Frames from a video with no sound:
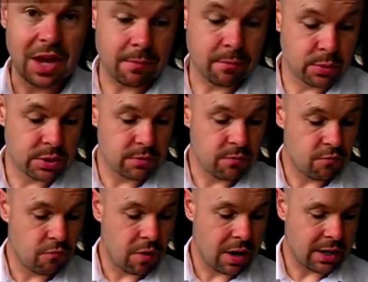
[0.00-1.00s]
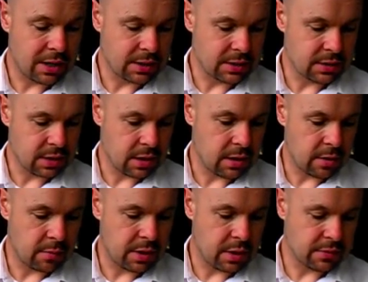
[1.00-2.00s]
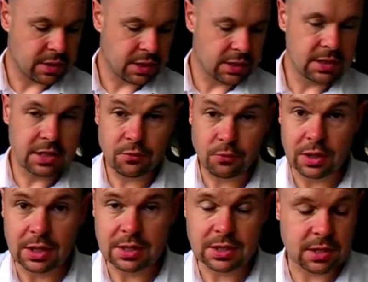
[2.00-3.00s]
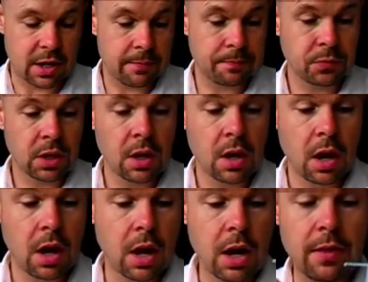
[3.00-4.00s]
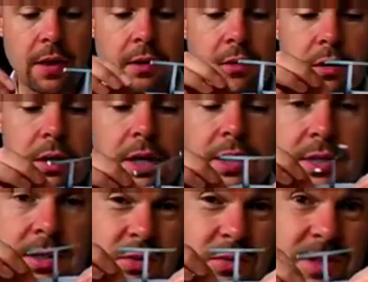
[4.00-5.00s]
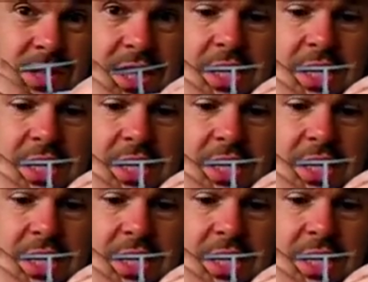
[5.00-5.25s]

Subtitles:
and put some railings up. Now I've done these differently this time. They look like these sort of